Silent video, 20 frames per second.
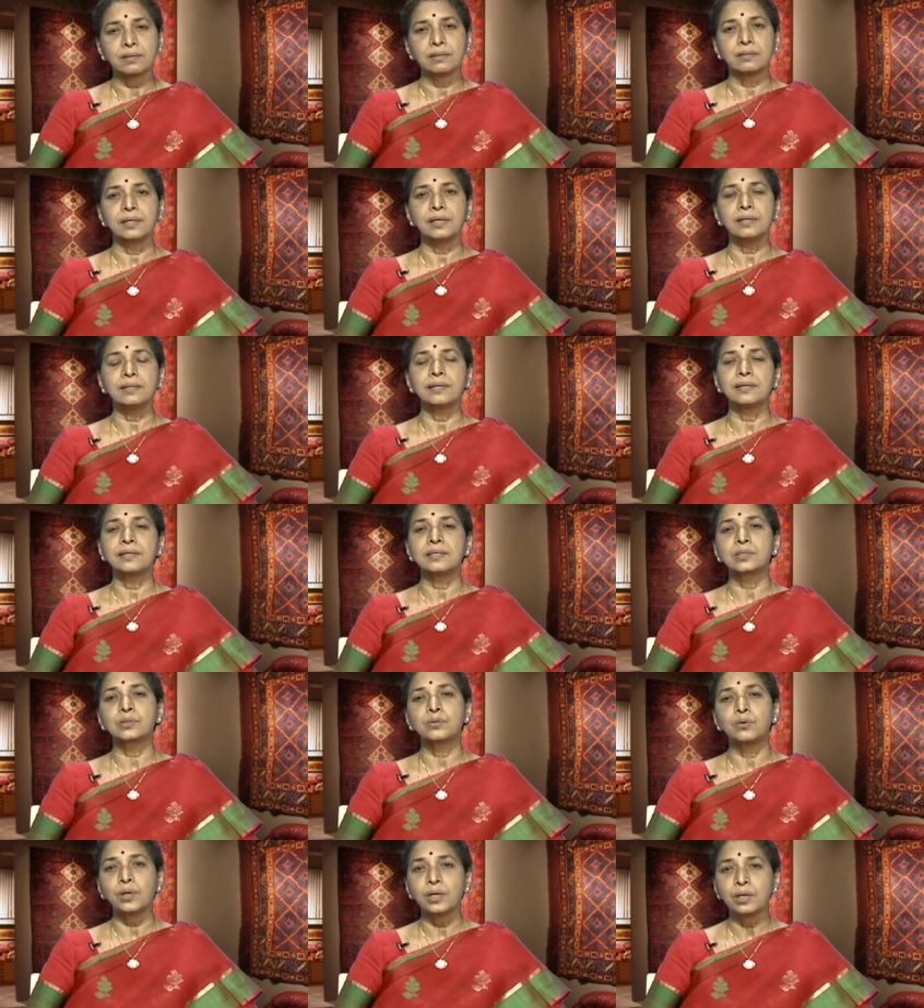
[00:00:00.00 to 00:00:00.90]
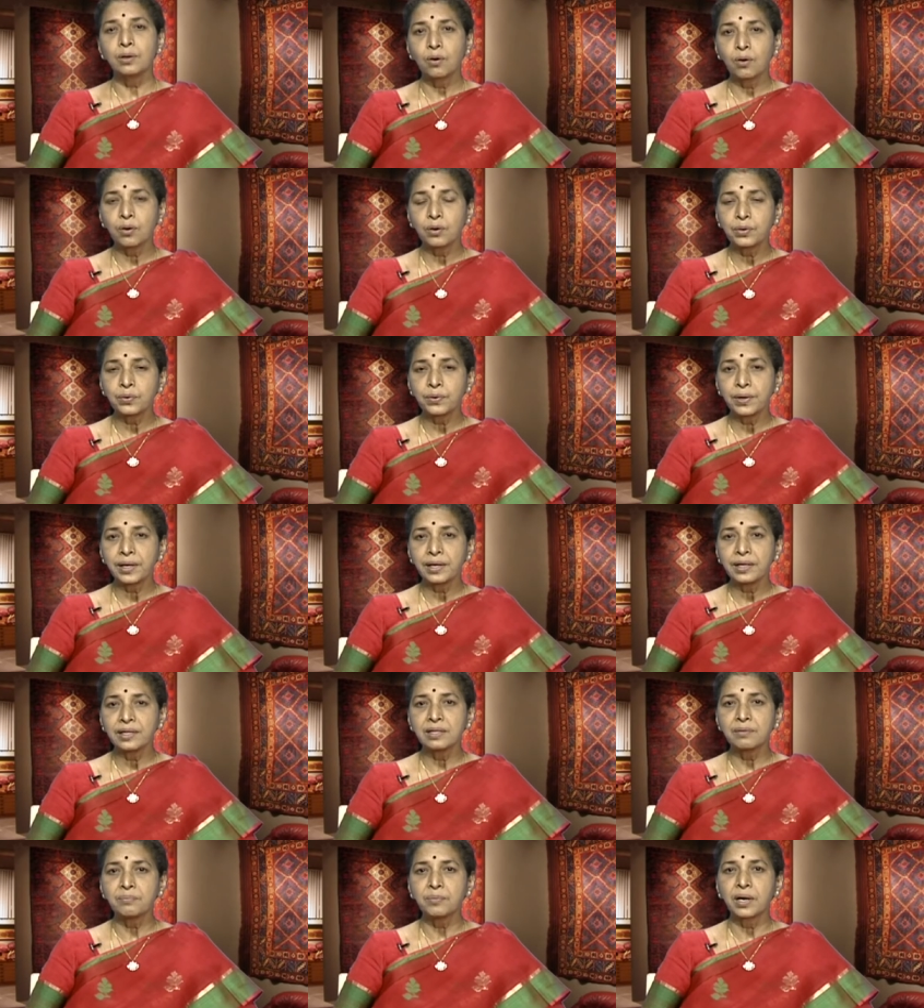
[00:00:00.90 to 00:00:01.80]
thing that is going on today in
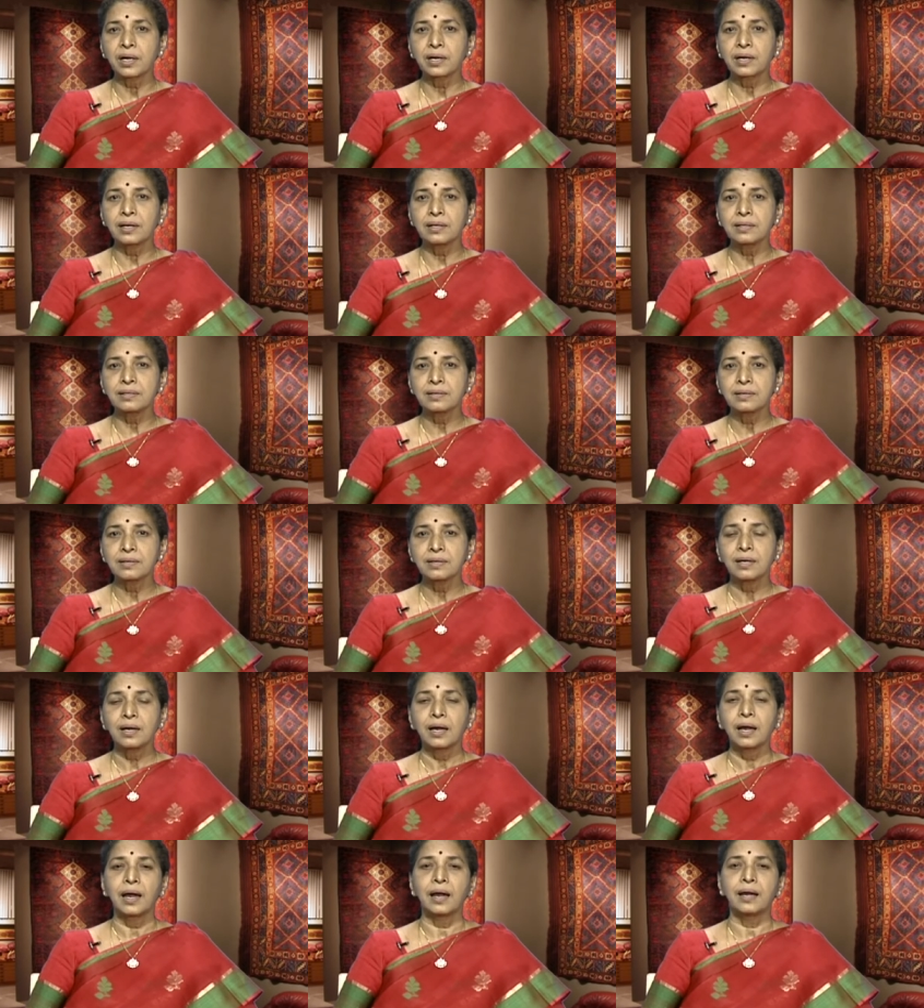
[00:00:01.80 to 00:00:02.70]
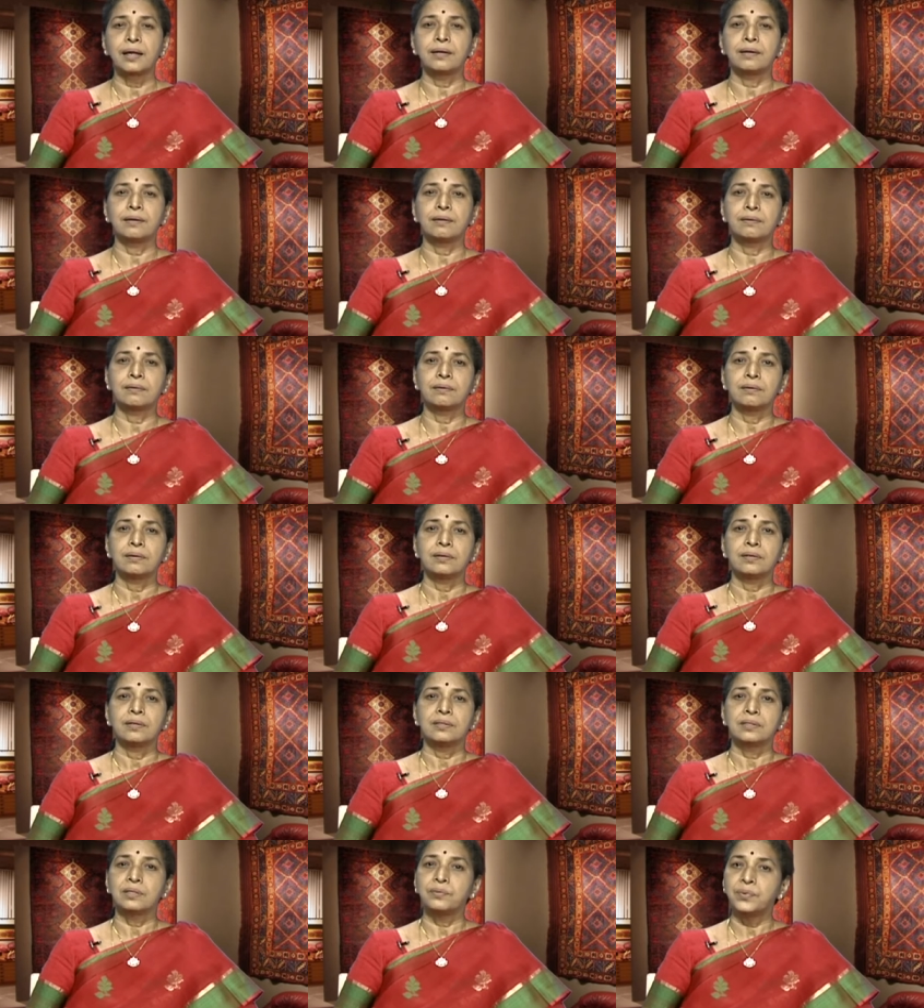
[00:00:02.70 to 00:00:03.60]
the market and uh,
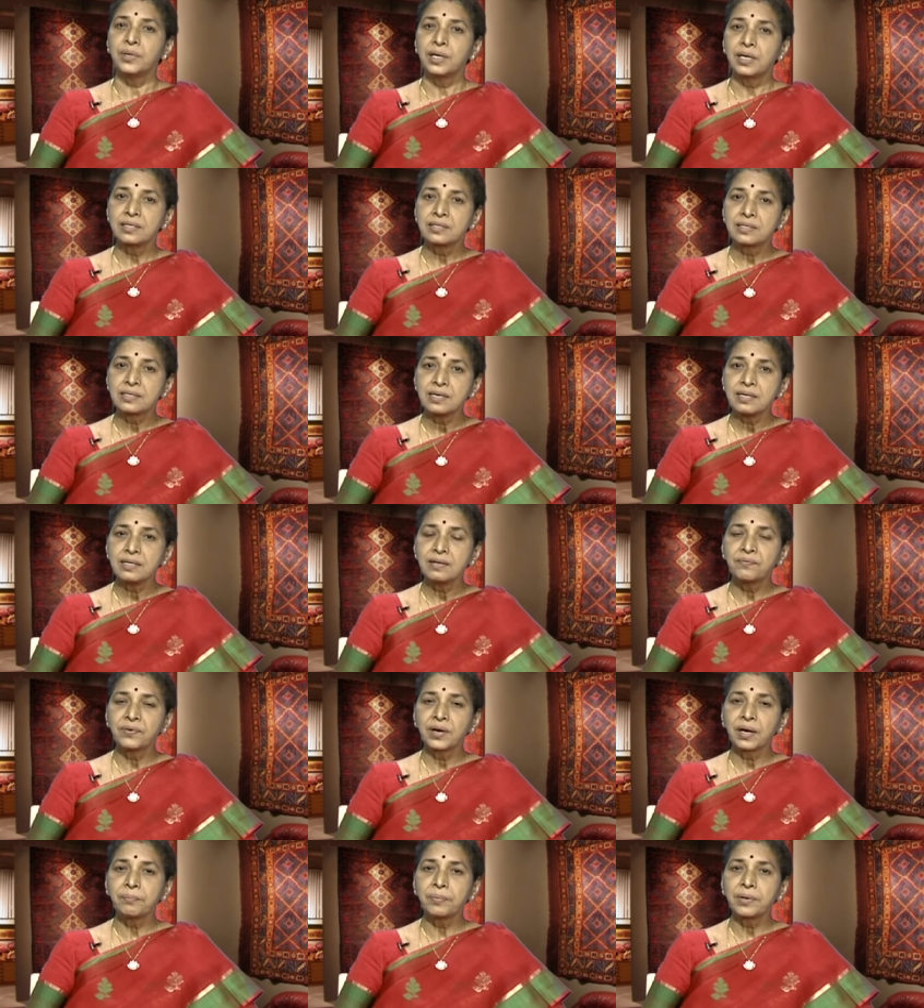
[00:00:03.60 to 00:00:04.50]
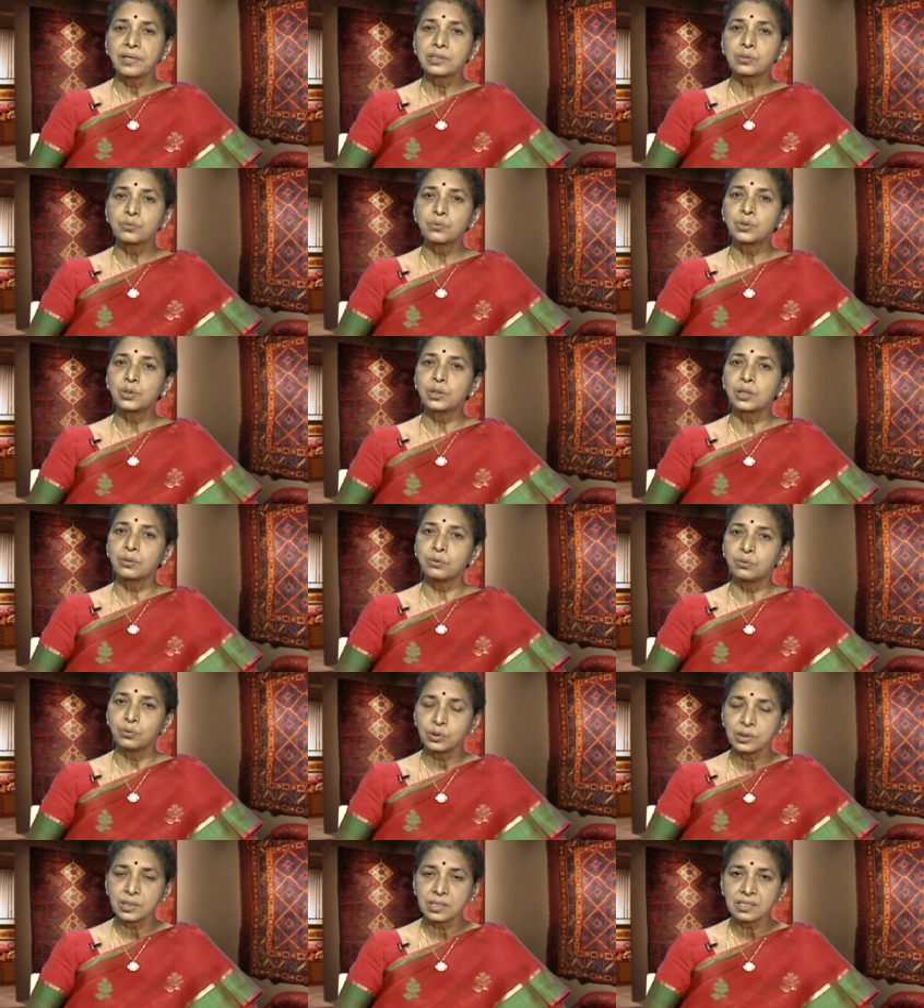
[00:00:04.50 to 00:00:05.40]
see we can see the fabrics which are
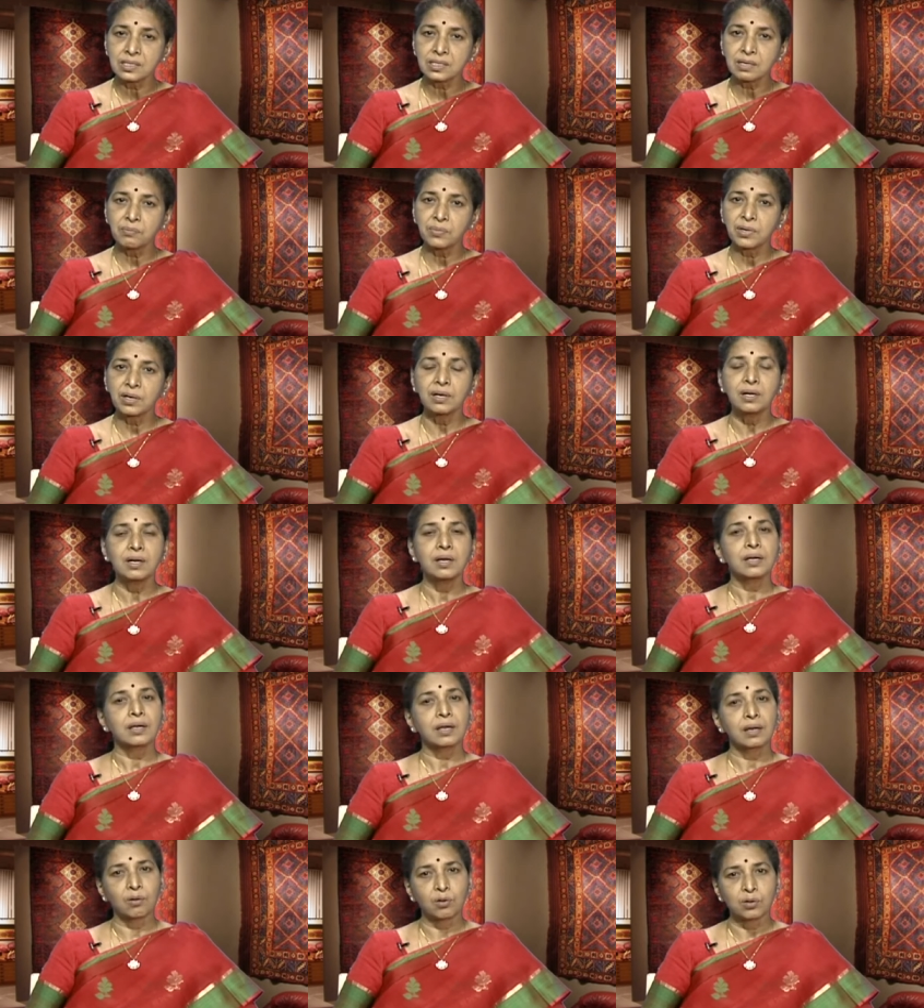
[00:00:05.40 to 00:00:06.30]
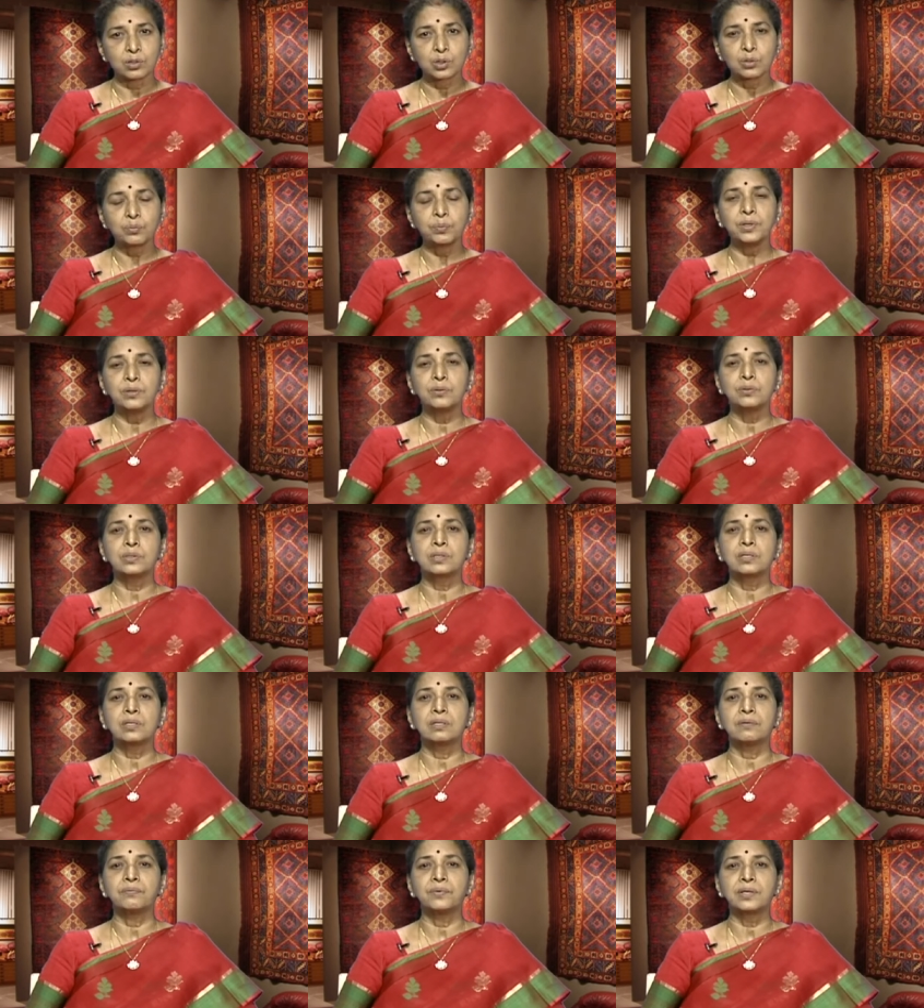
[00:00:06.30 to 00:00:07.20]
used in summer can also be used in
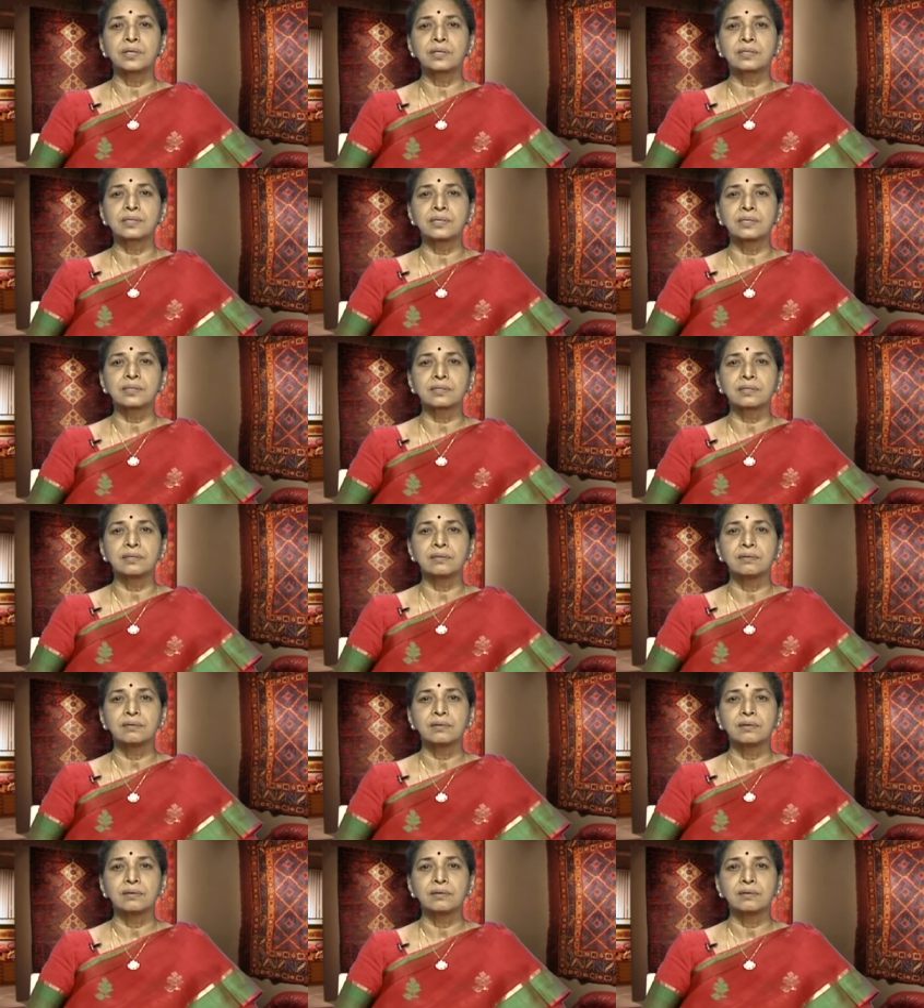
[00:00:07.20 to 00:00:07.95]
the winter season,